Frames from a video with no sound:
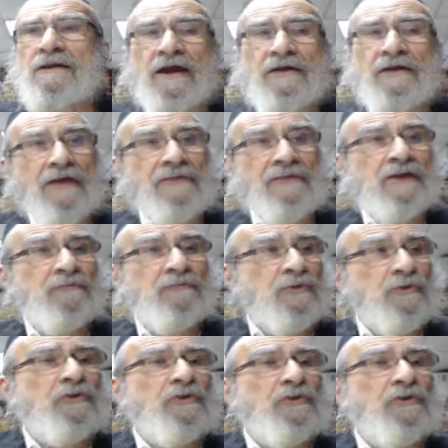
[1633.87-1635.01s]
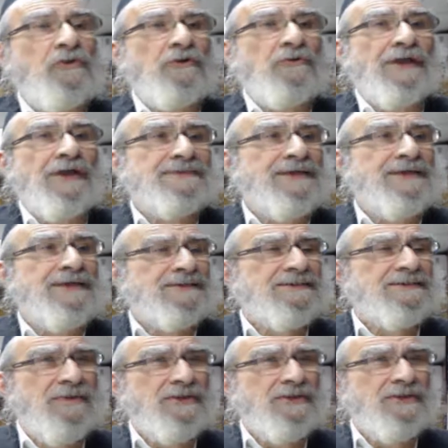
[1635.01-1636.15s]
On the other hand, we all know that sight is
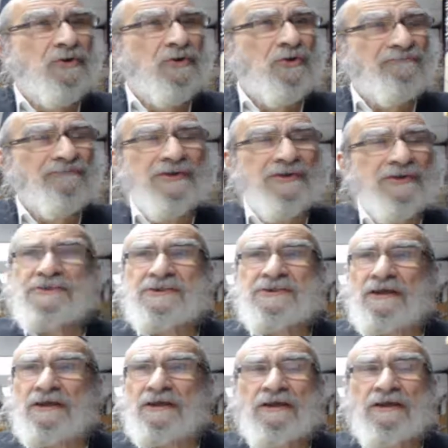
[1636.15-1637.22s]
much more convincing